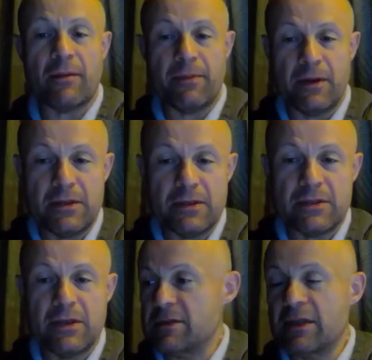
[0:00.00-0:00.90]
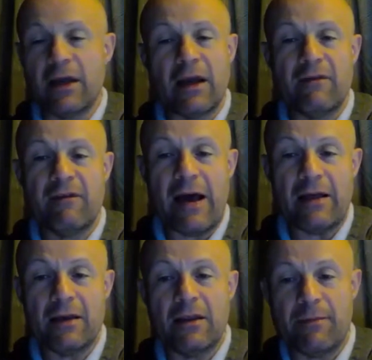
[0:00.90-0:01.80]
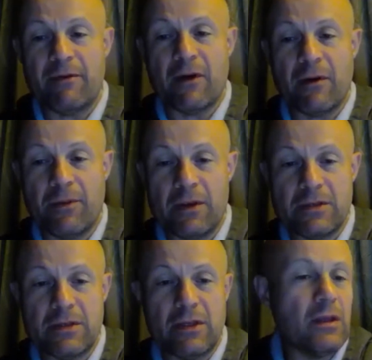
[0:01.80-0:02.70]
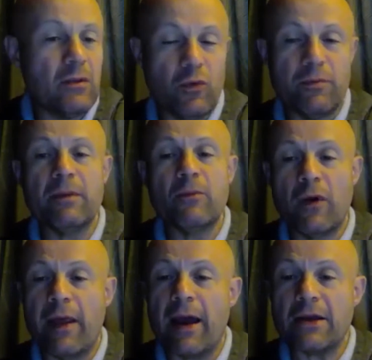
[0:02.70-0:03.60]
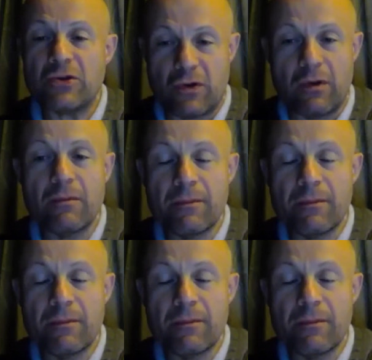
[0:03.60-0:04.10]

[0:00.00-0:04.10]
companies, Silicon Valley type of companies, it would be more natural.